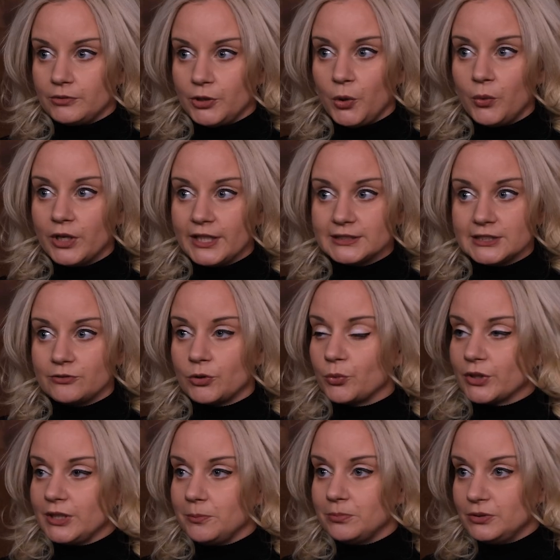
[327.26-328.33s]
no one has ever
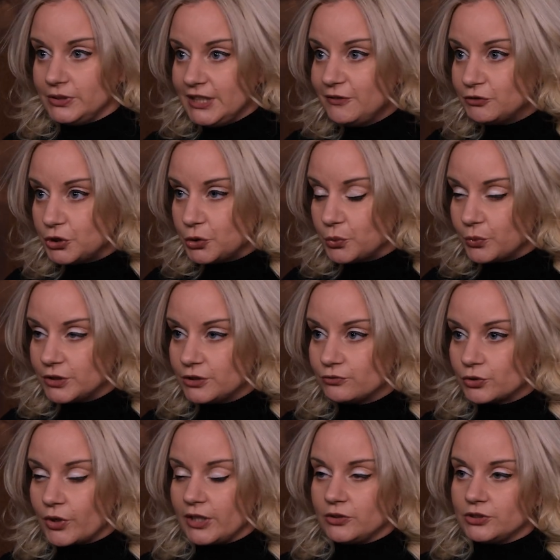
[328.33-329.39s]
really believed you when you've
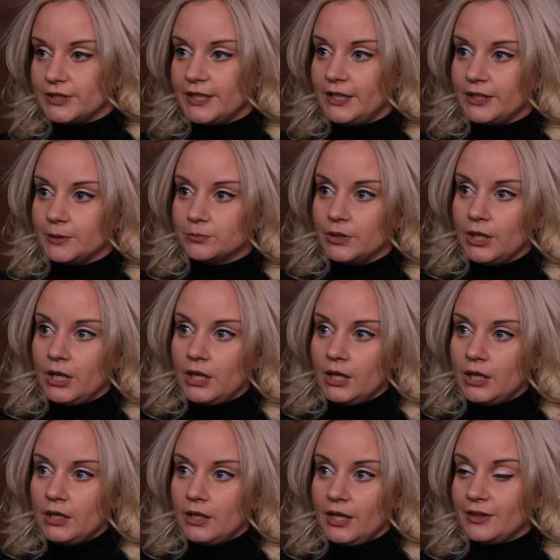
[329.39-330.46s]
tried to tell them.
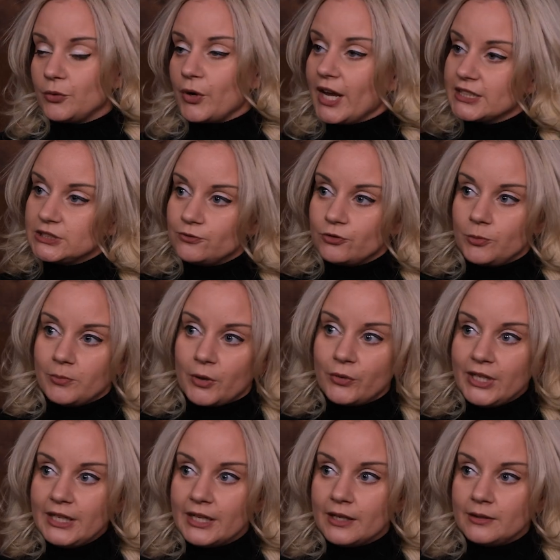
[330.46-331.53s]
And the reaction from
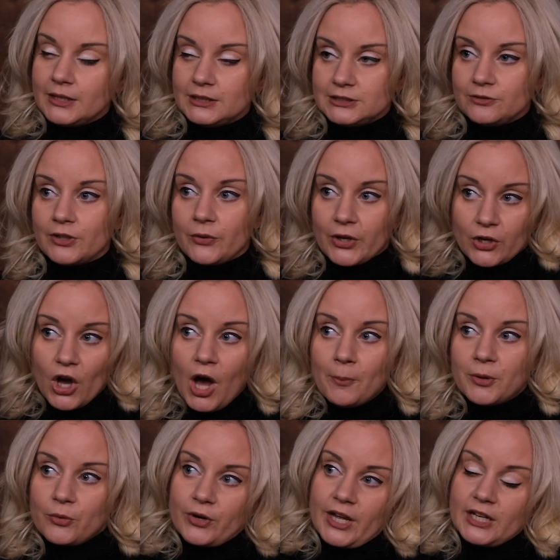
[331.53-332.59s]
Maria is a very
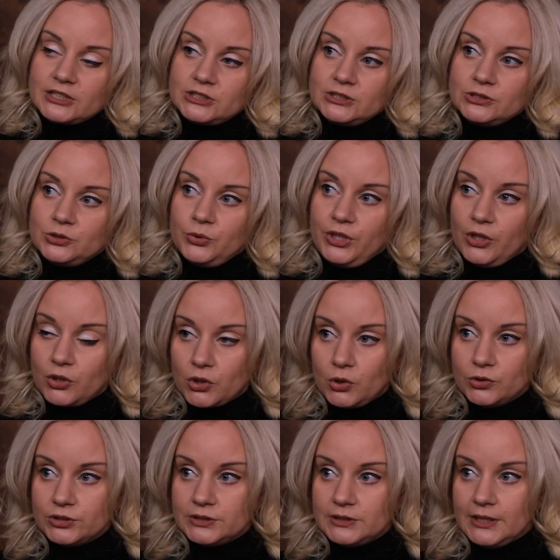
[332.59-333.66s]
common reaction to the
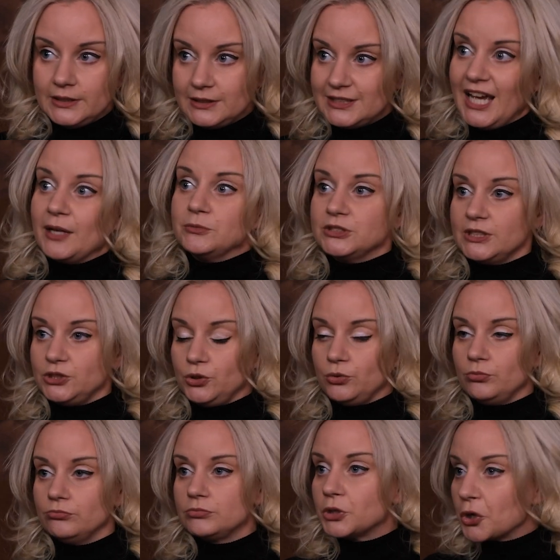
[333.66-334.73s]
occult in the times that
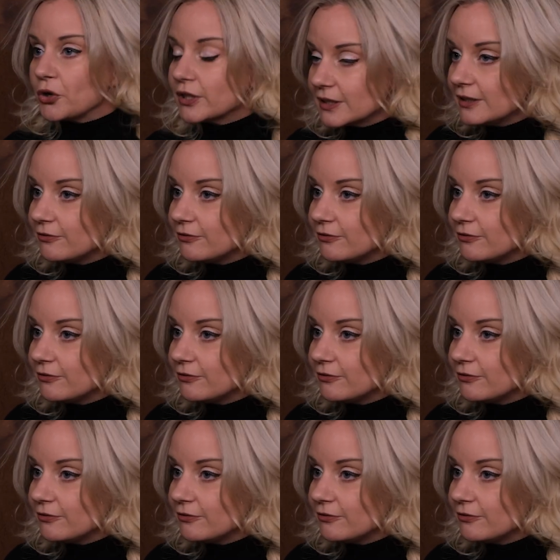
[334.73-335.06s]
you currently